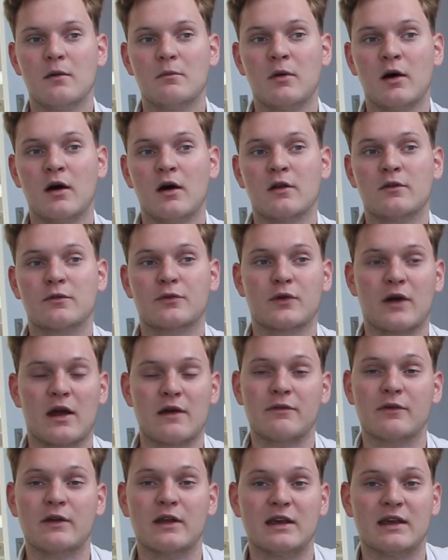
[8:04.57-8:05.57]
But for
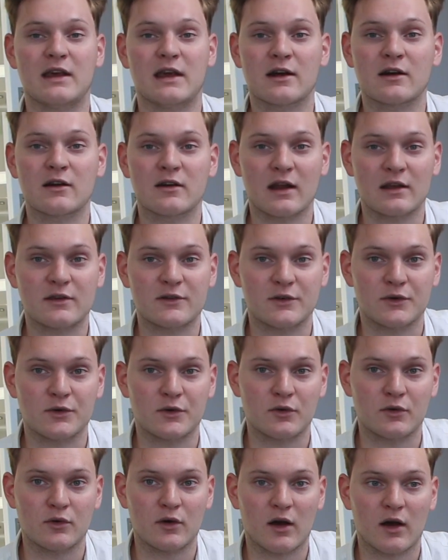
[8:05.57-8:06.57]
every year that
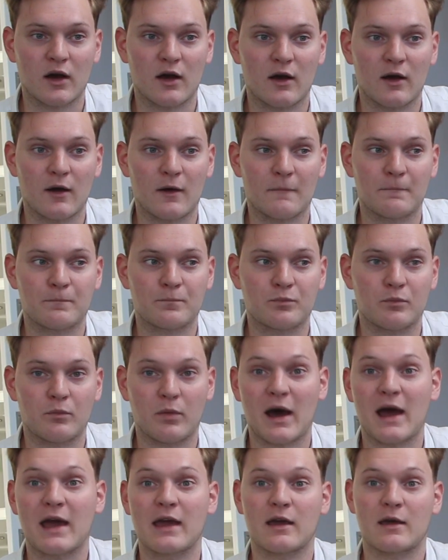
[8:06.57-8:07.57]
you
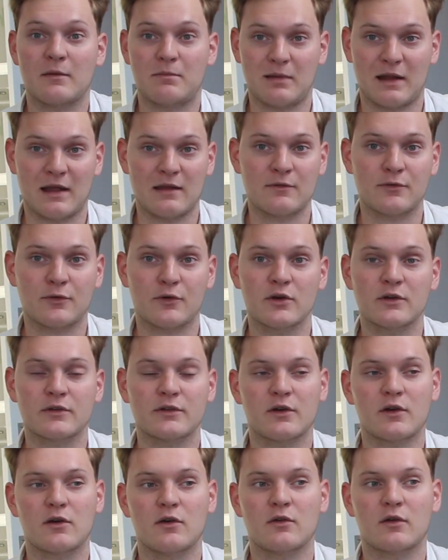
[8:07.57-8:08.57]
buy a plan for,
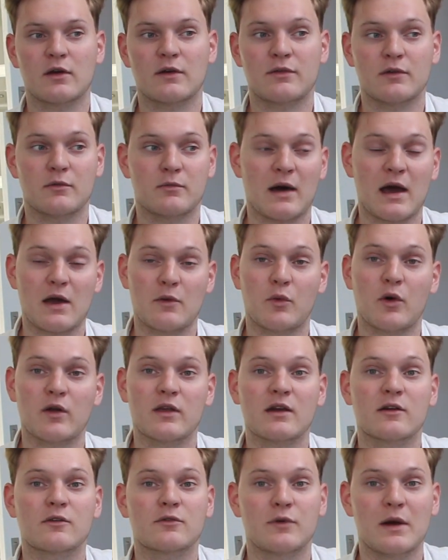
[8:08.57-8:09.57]
so if you buy
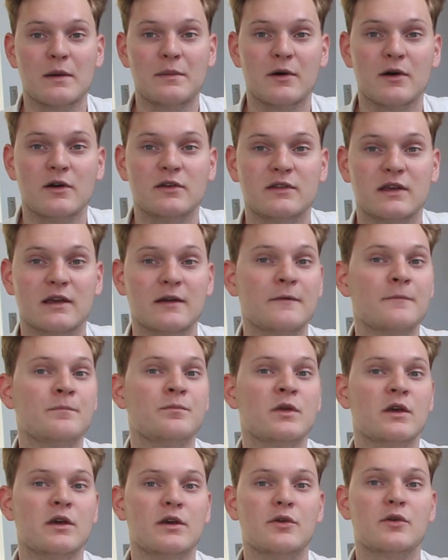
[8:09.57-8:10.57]
1 year of web hosting,
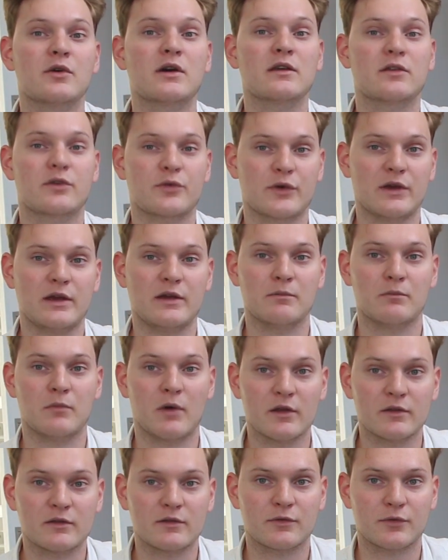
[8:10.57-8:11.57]
you get 3
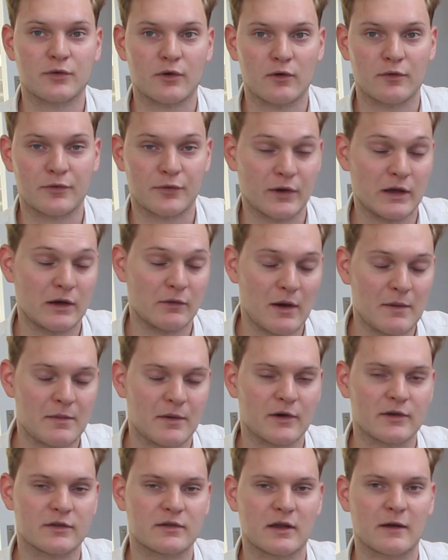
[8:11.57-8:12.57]
months of free web
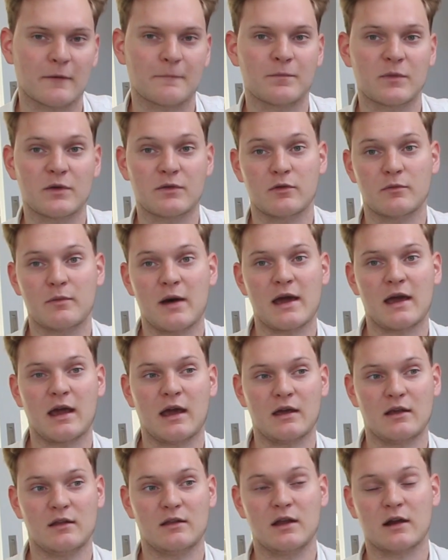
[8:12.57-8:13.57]
hosting. If you buy
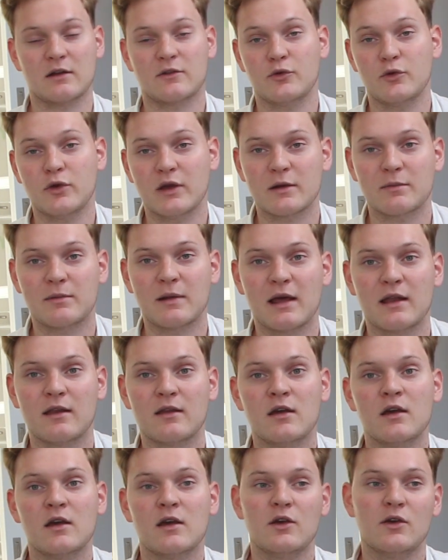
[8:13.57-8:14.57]
their 2-year
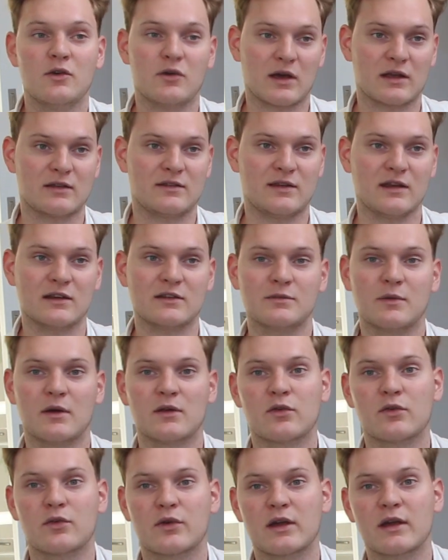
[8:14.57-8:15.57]
plan, you get 6
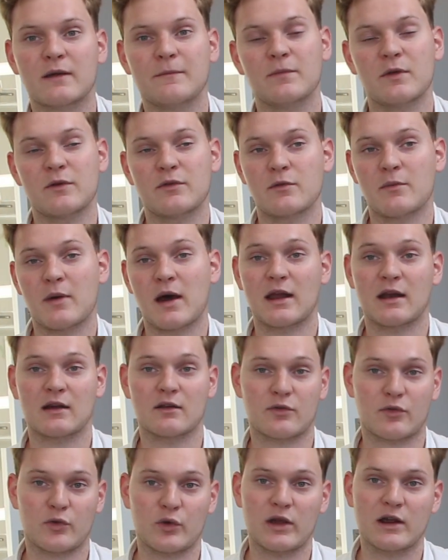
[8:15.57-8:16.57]
months free. If you buy
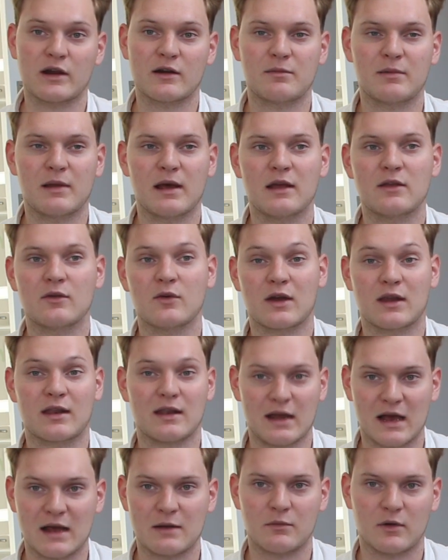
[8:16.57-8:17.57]
their 3-year plan, you get
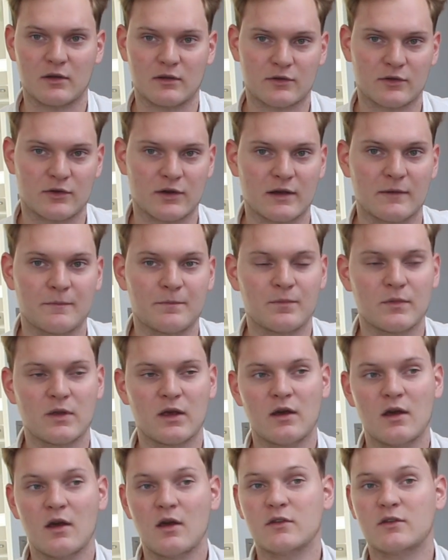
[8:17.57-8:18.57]
9 months free.
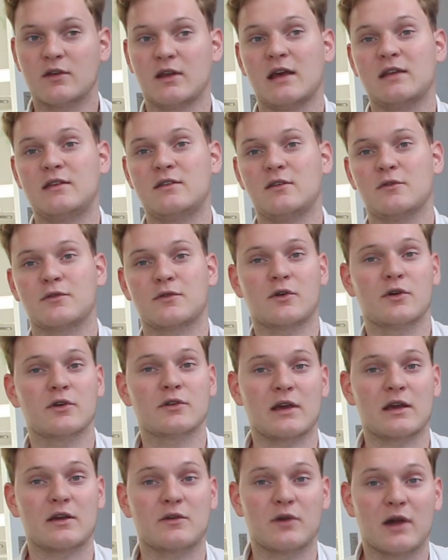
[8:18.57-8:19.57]
So that's, of
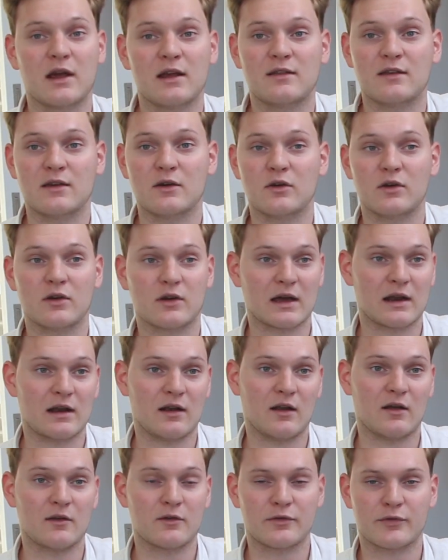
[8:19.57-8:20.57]
course, a great deal. You get
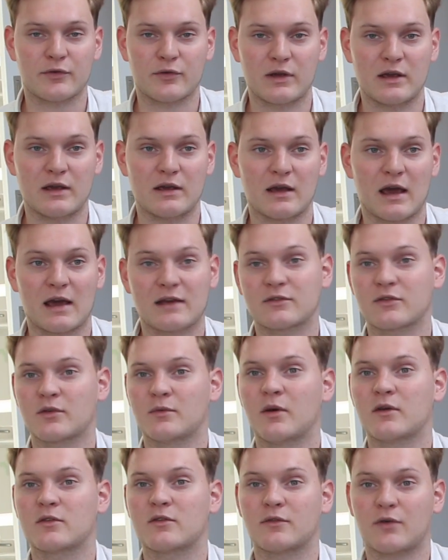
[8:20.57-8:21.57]
a lot of free
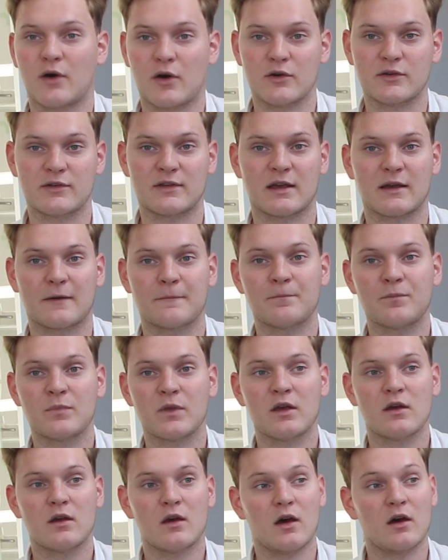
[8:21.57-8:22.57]
extra months of hosting.
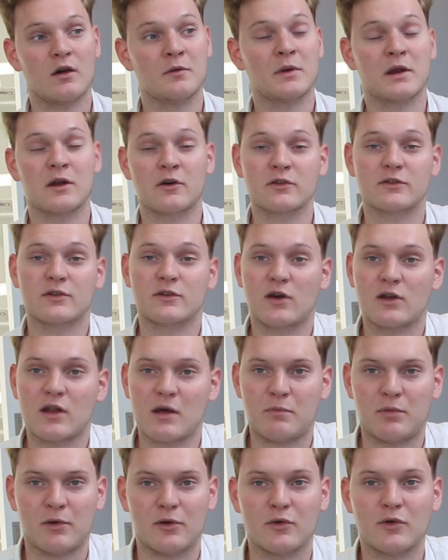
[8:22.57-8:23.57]
But I also know
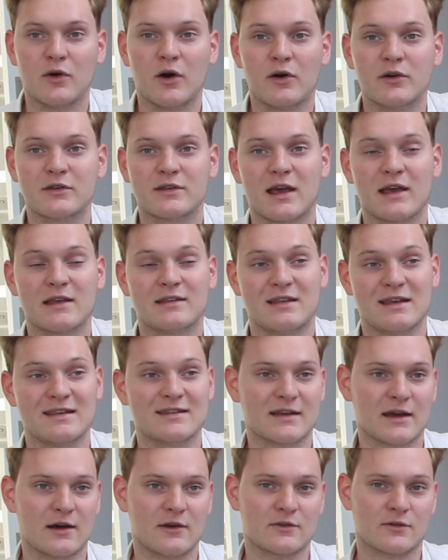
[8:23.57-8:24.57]
that Bluehost has
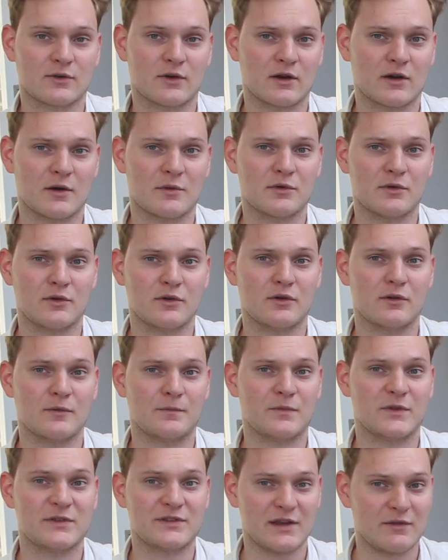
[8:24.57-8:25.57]
discounts running up
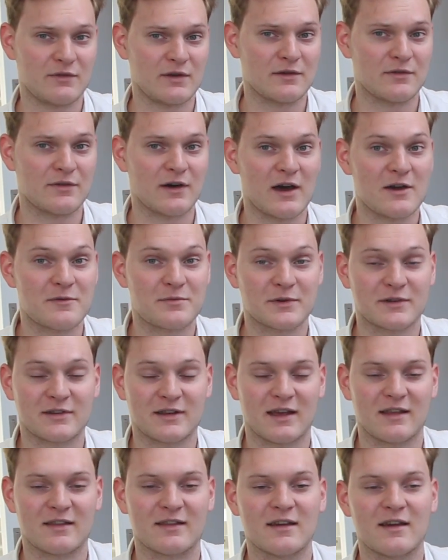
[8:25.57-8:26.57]
to
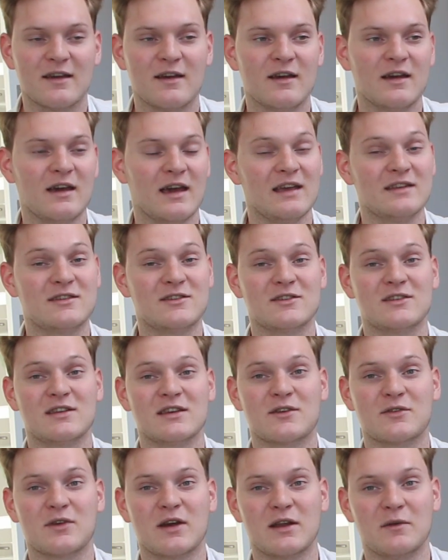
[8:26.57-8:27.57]
75%. It's just
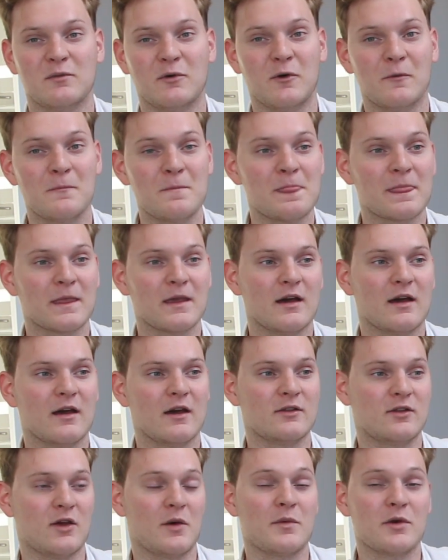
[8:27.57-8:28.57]
incredible.
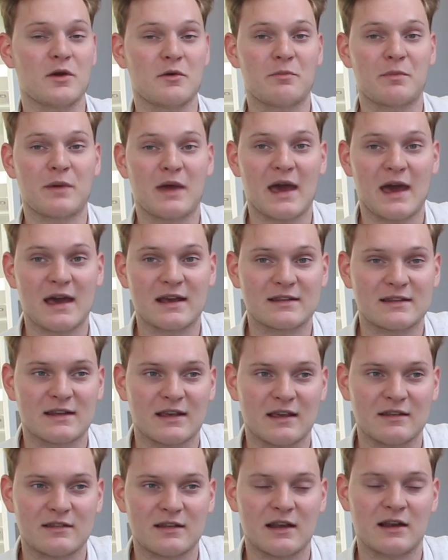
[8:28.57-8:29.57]

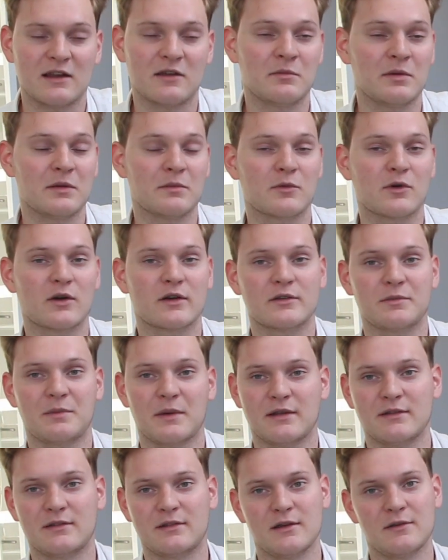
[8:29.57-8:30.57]
WPX is a little bit more
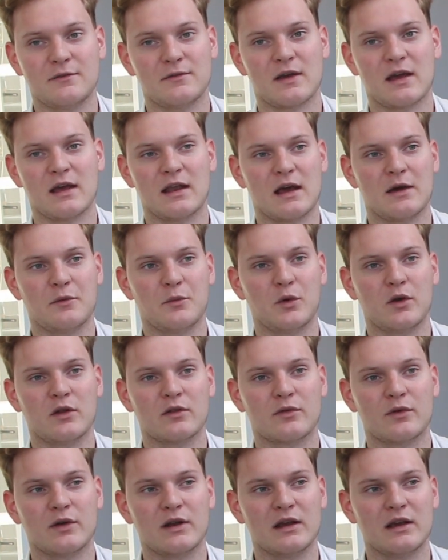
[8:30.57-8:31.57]
expensive, and I
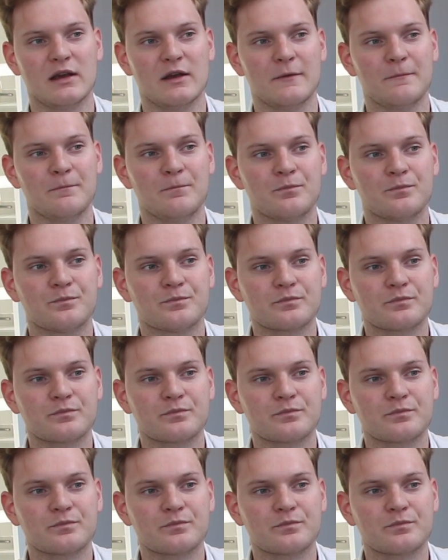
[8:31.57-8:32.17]
wouldn't really...